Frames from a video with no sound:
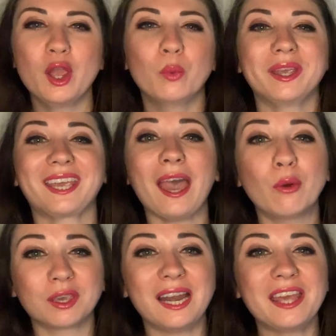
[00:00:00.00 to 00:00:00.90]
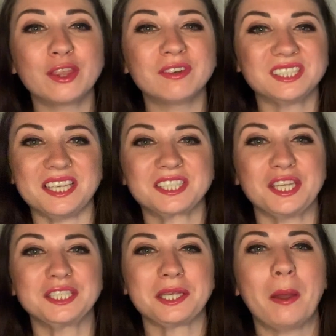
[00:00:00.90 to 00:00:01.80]
We calculate the
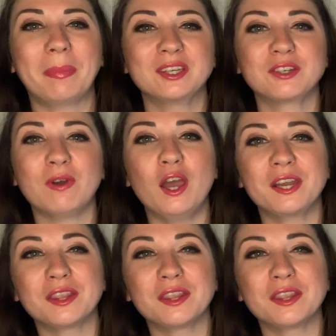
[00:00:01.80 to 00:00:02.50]
resistance by dividing